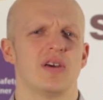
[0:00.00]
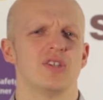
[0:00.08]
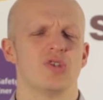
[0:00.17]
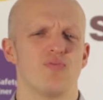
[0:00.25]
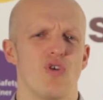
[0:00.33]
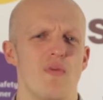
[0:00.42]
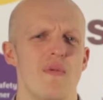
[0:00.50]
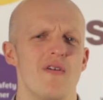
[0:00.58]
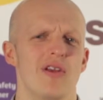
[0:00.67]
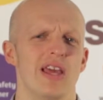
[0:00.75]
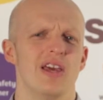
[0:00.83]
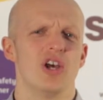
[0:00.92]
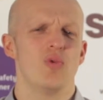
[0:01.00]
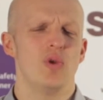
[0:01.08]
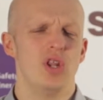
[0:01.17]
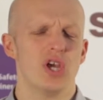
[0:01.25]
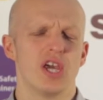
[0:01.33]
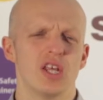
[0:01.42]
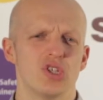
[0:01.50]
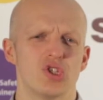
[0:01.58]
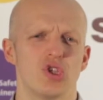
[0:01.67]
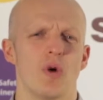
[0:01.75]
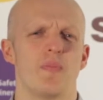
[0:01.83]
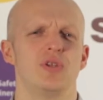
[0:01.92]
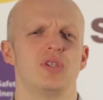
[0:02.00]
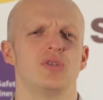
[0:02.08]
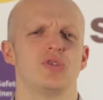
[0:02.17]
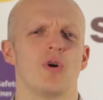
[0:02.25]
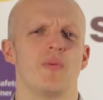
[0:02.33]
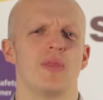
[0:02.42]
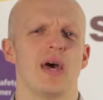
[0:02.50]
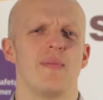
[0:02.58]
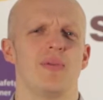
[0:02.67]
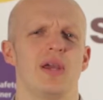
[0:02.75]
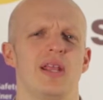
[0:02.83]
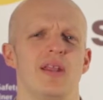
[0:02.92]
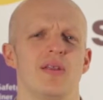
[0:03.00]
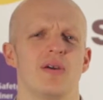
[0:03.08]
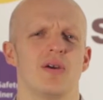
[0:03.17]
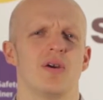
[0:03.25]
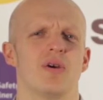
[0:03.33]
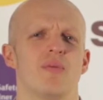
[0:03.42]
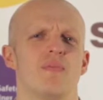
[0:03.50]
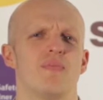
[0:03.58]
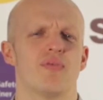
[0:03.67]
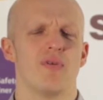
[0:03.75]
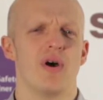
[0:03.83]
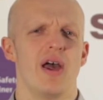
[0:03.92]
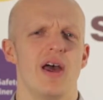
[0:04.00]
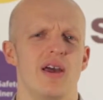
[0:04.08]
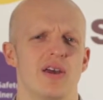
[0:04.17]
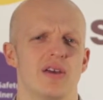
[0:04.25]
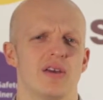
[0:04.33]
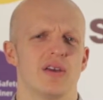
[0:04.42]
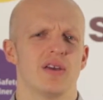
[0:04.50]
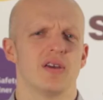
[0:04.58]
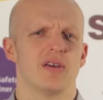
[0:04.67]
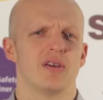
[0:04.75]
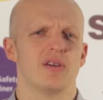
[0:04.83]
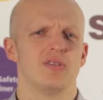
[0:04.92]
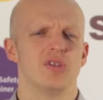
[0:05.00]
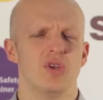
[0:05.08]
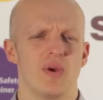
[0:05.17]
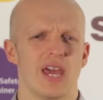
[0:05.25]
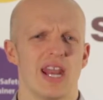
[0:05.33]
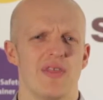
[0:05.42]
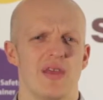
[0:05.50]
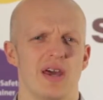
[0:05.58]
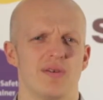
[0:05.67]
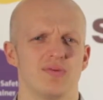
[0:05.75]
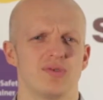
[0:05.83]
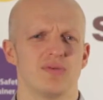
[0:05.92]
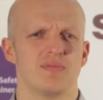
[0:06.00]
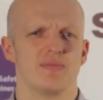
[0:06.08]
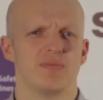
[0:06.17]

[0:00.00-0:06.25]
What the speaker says: So primarily we're looking at stopping that bleeding prior to doing anything else.